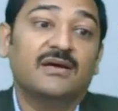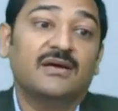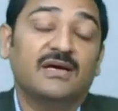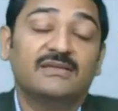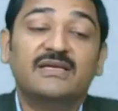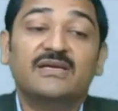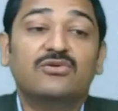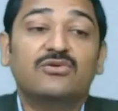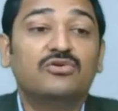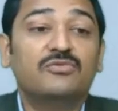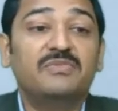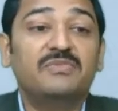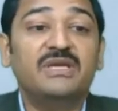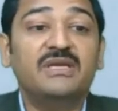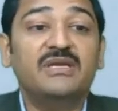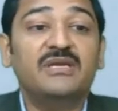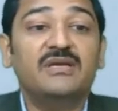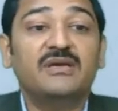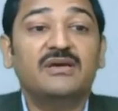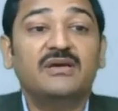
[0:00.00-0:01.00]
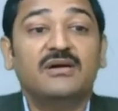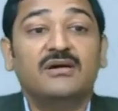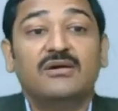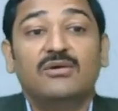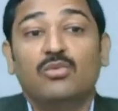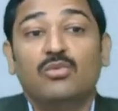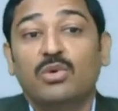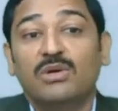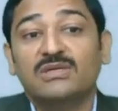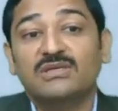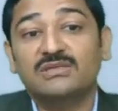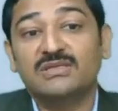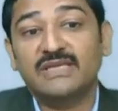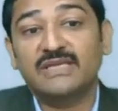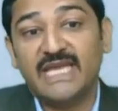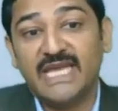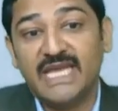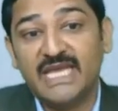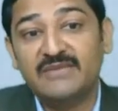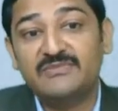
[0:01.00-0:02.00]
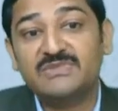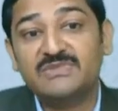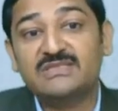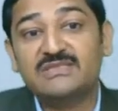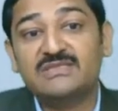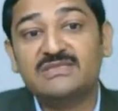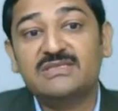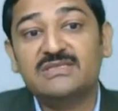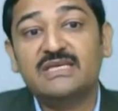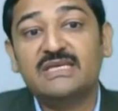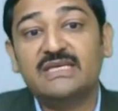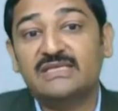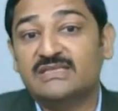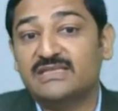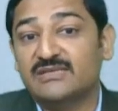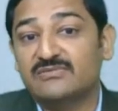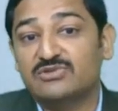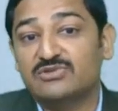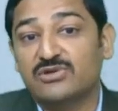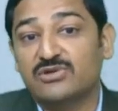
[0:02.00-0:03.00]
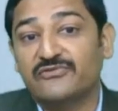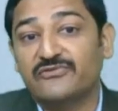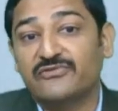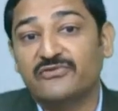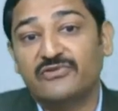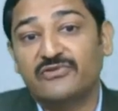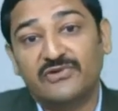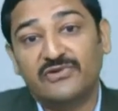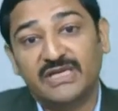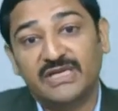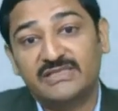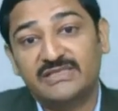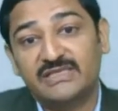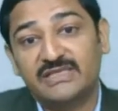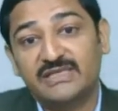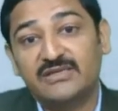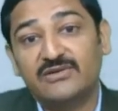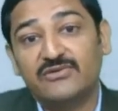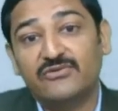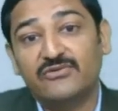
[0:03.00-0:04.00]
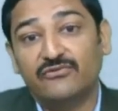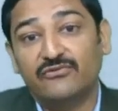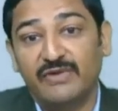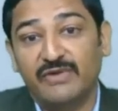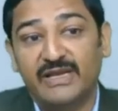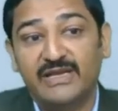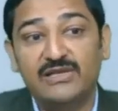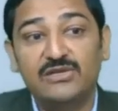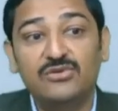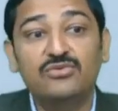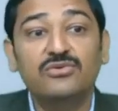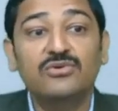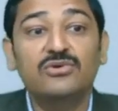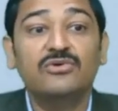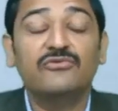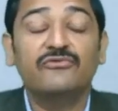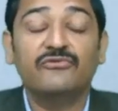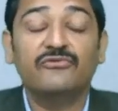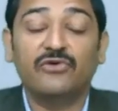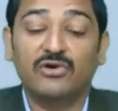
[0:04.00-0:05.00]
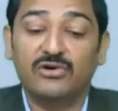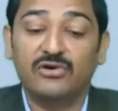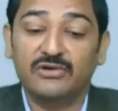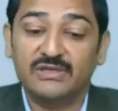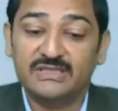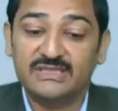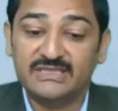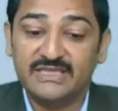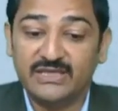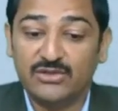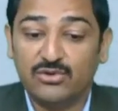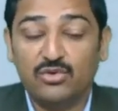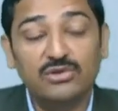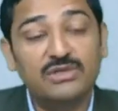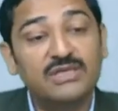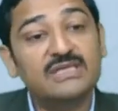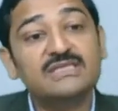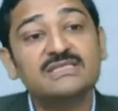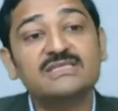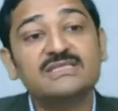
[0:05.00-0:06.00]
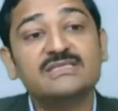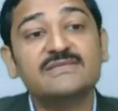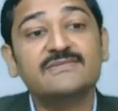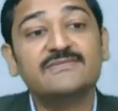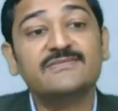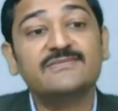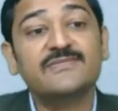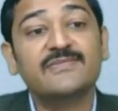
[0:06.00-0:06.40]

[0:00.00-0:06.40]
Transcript: Other could be what are the aims in terms of creating value for stakeholders?